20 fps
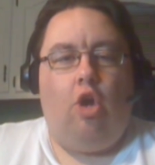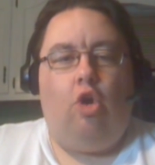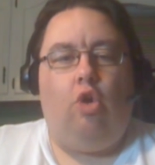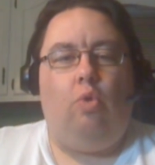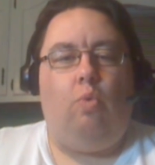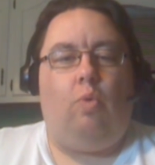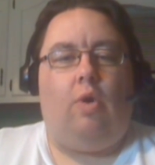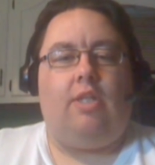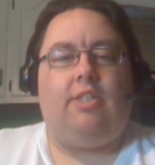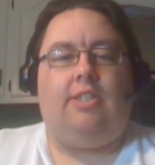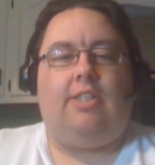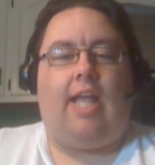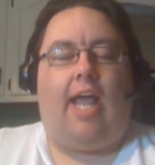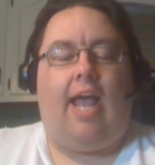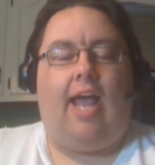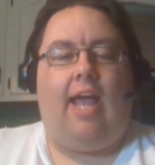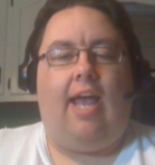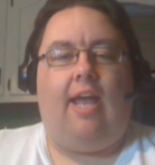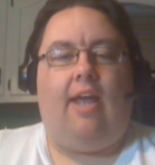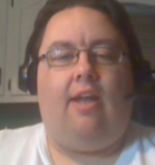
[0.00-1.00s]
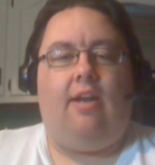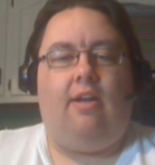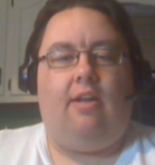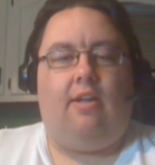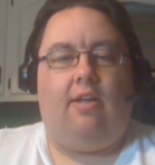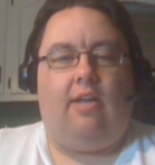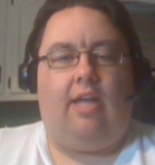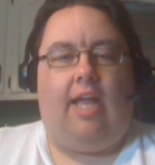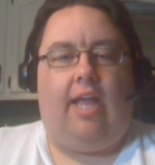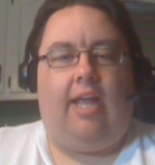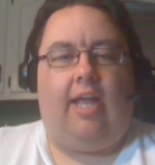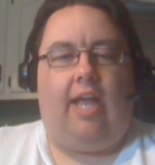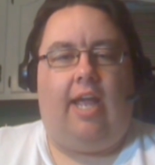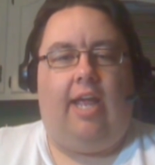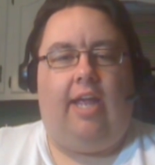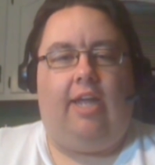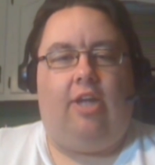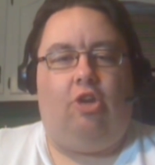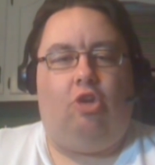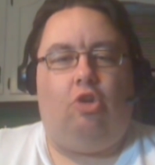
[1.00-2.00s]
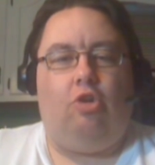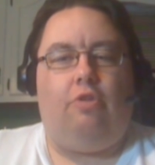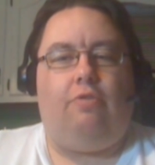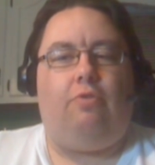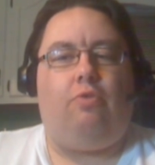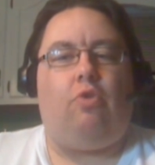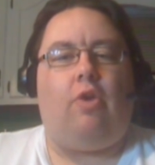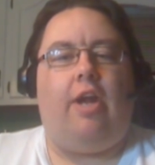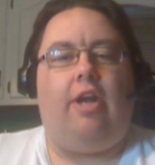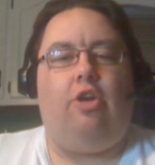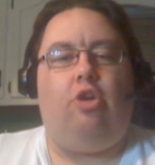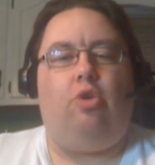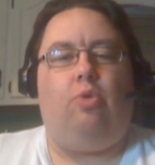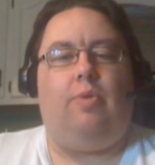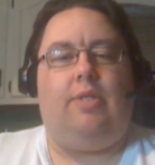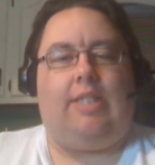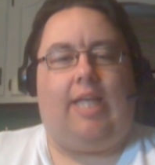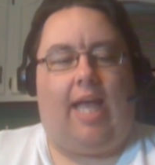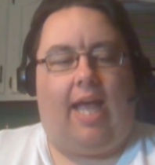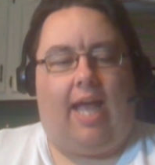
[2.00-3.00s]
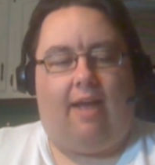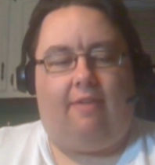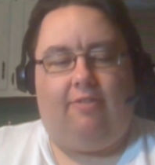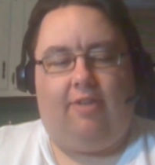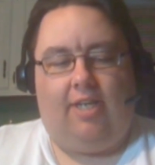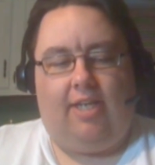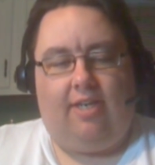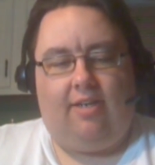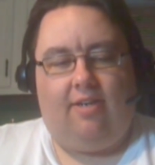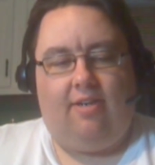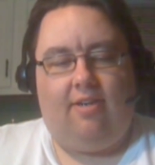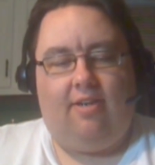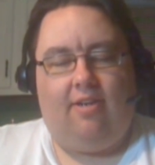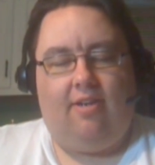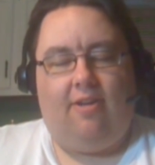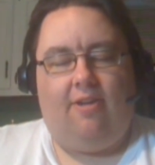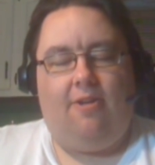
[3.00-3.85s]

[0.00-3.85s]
who once had a good friend who was a halfling.